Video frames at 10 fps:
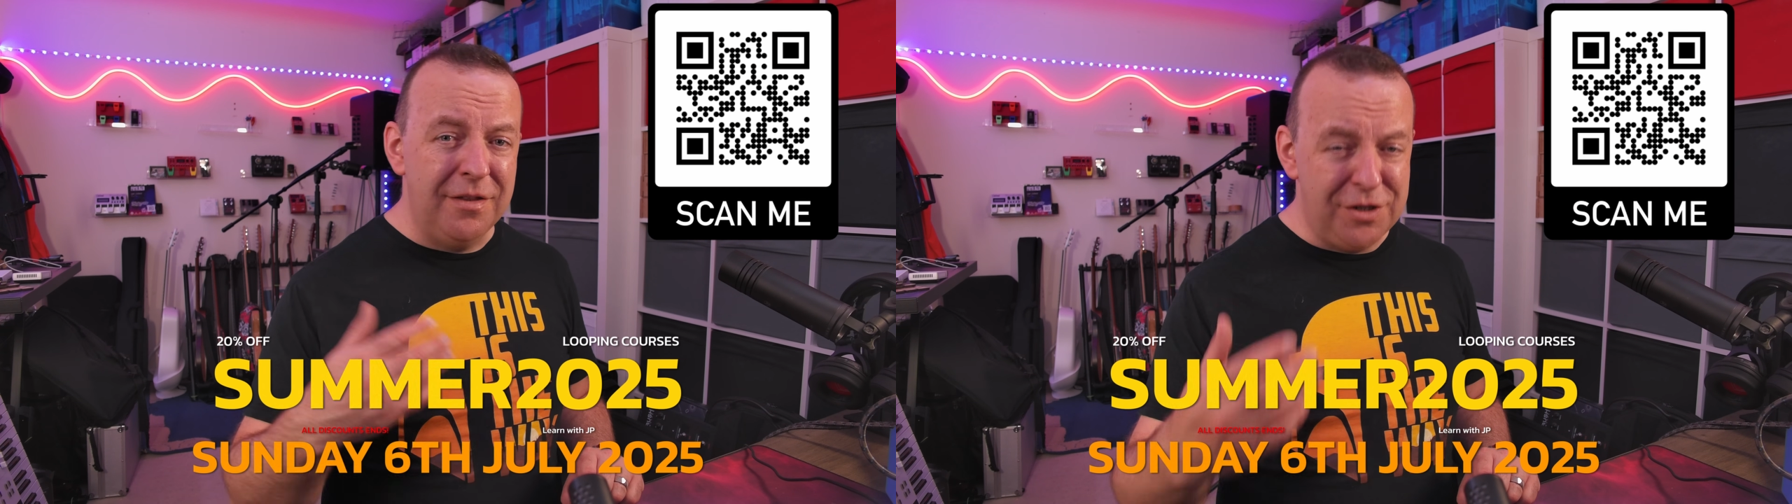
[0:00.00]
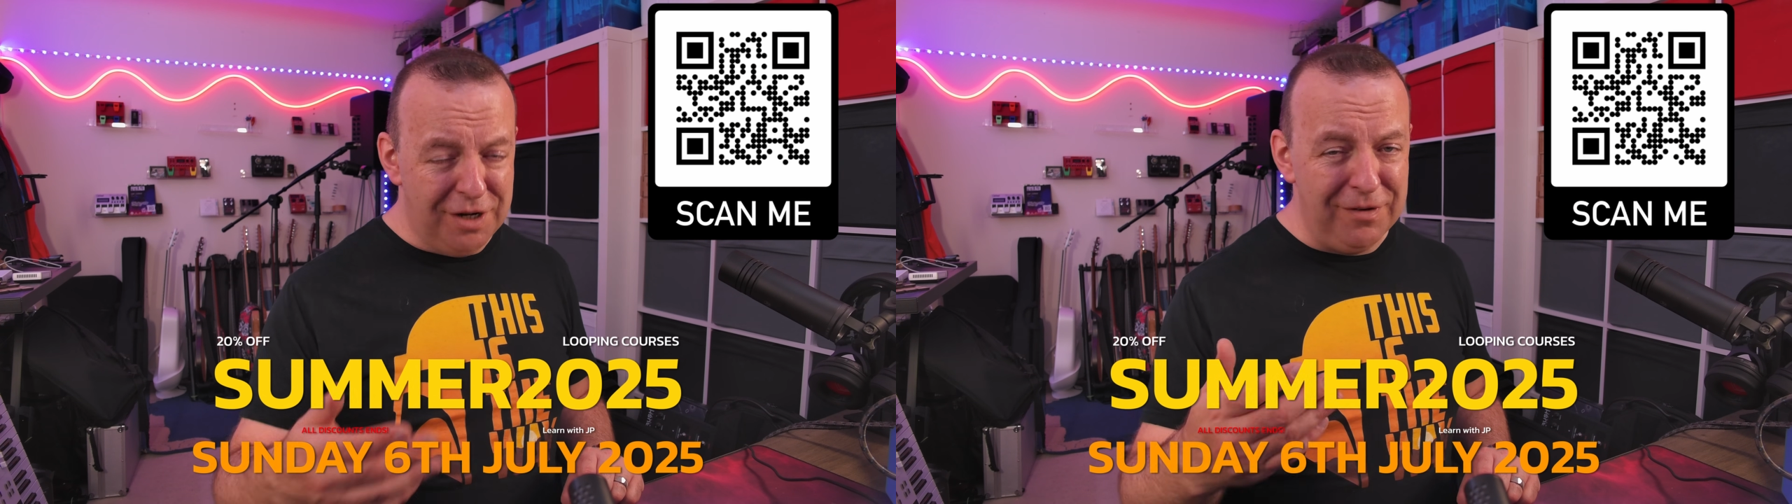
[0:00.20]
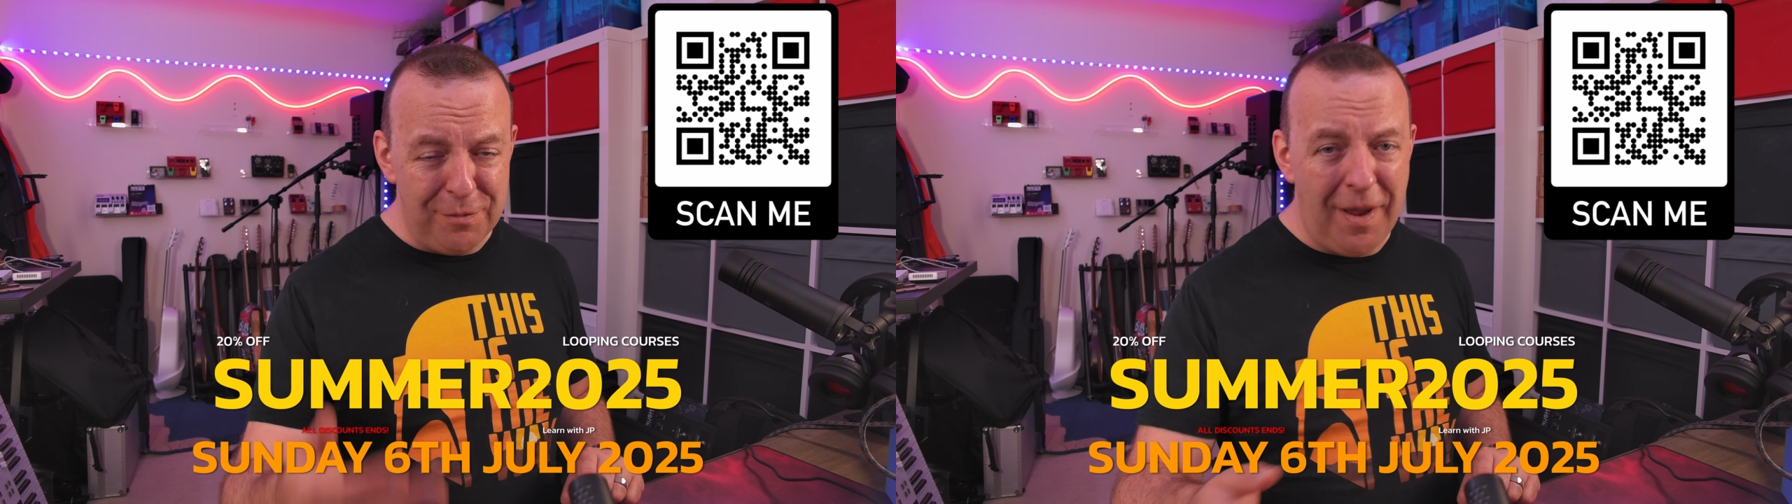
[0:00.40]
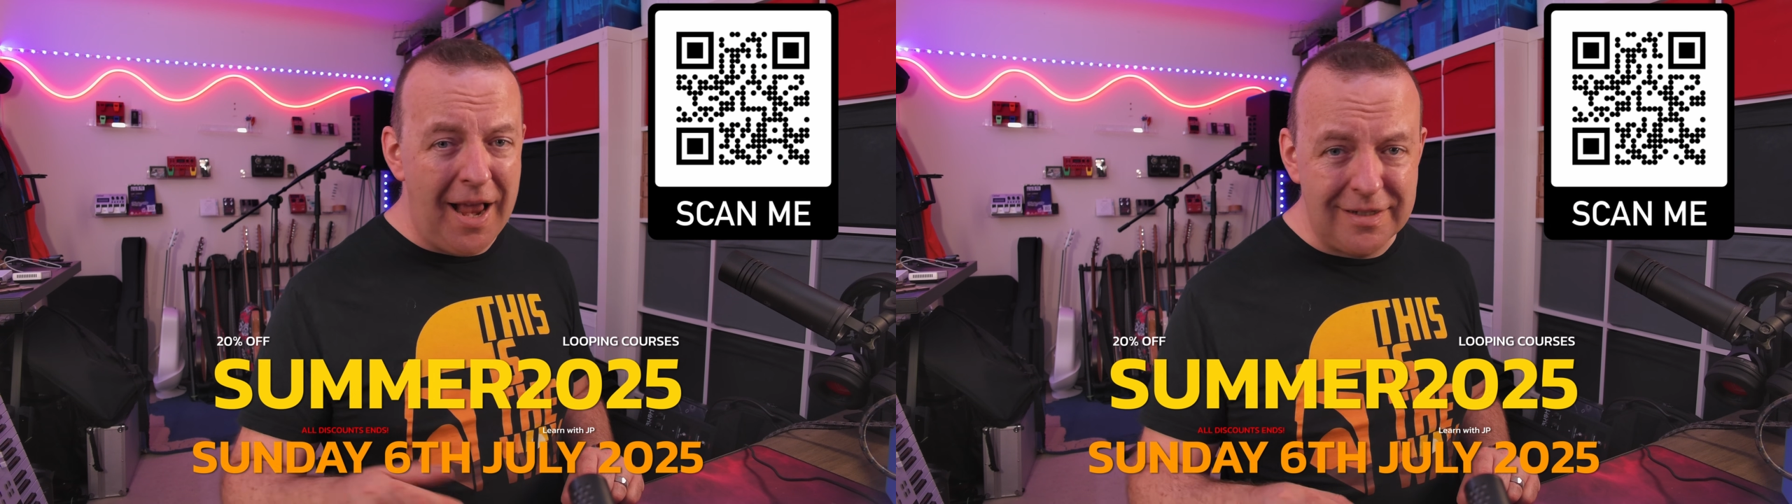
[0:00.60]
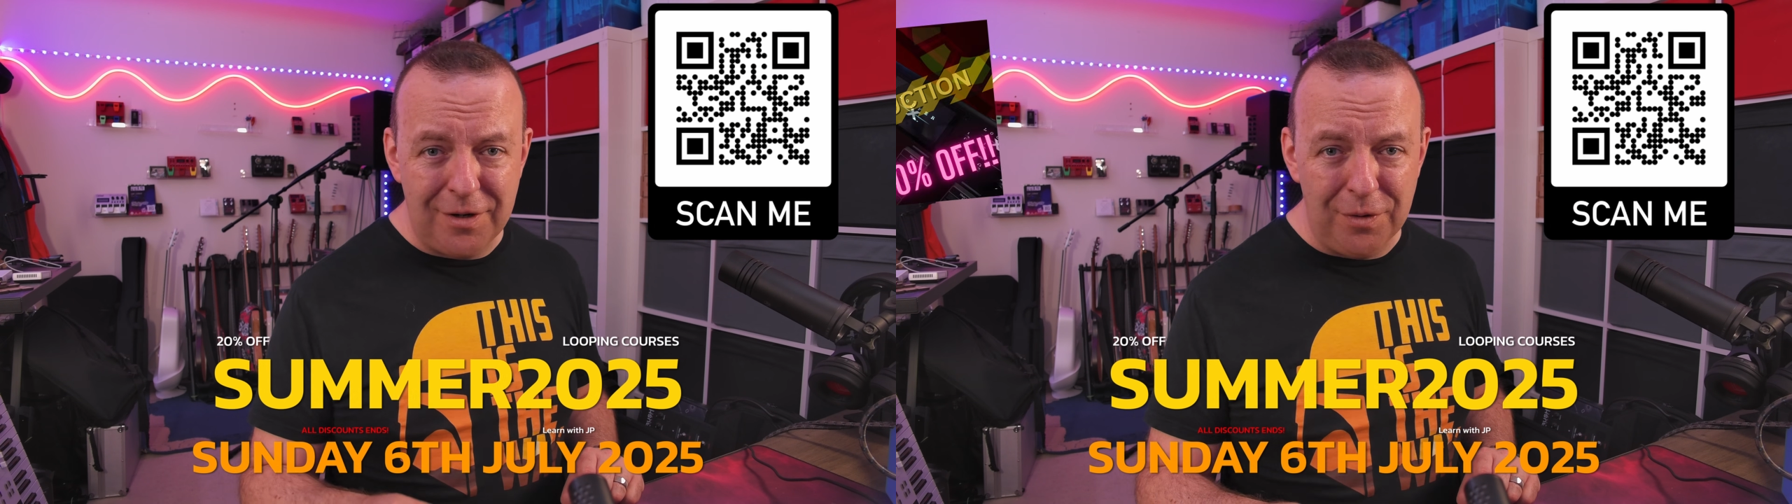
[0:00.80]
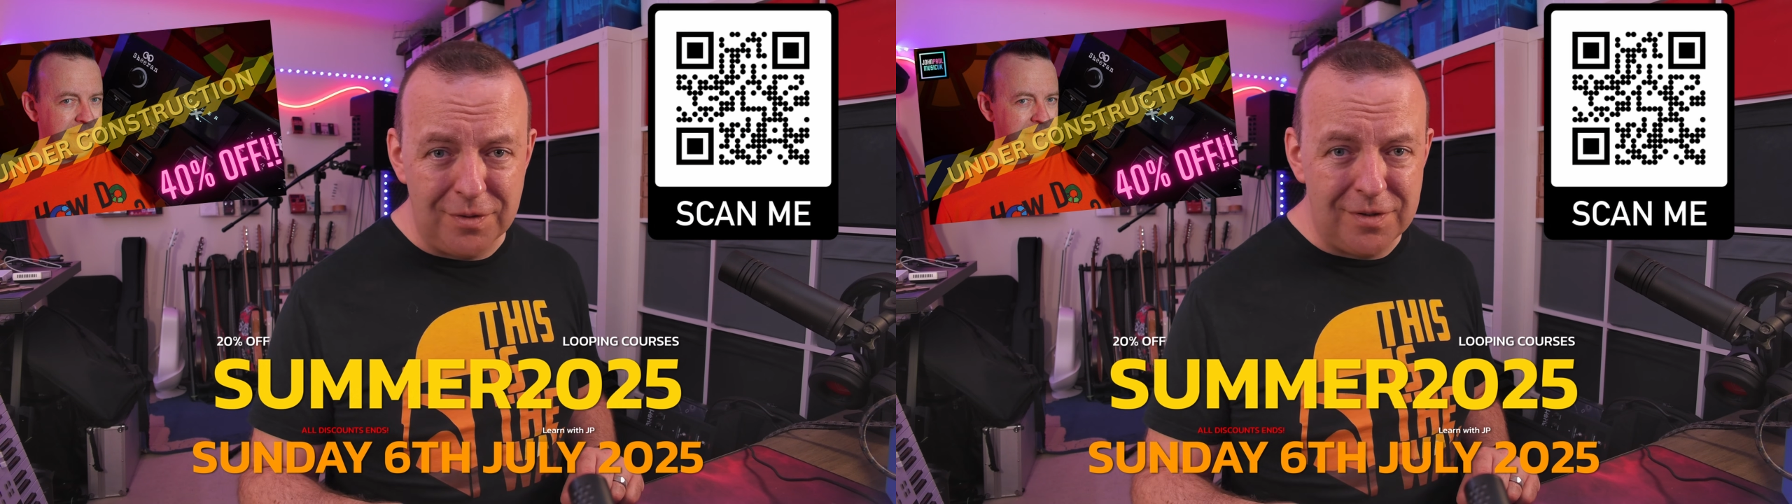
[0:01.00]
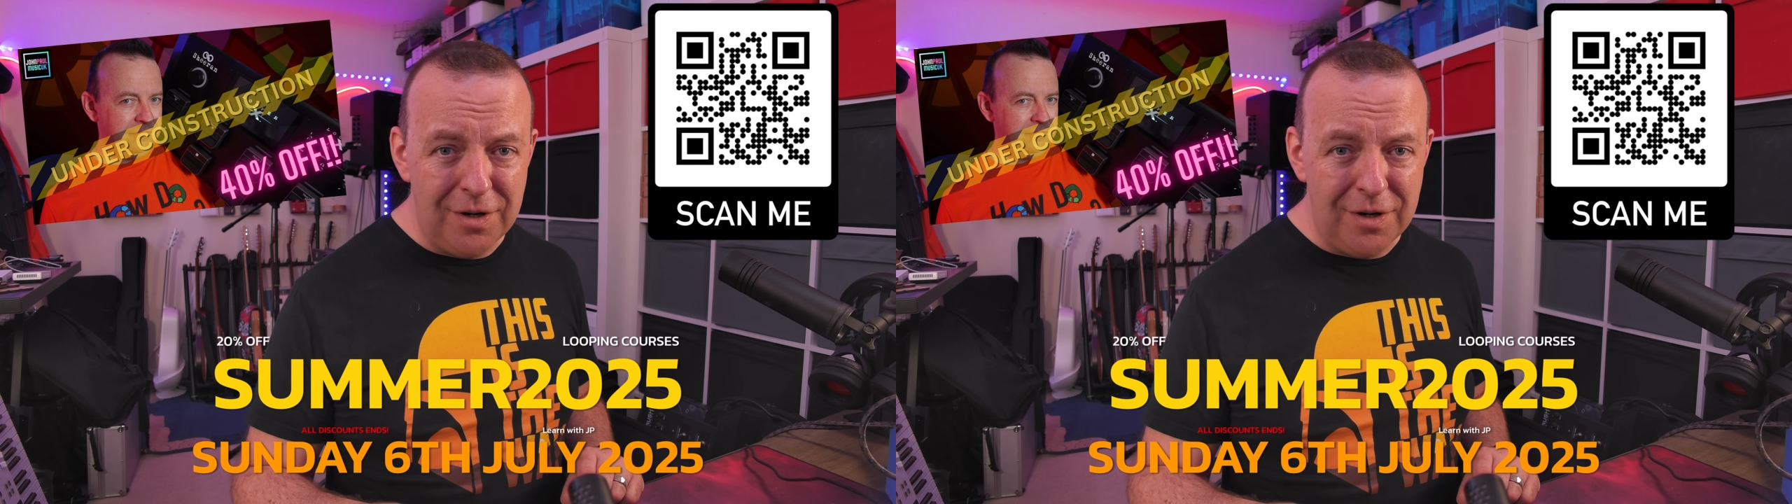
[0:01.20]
the Sheeran Looper X course,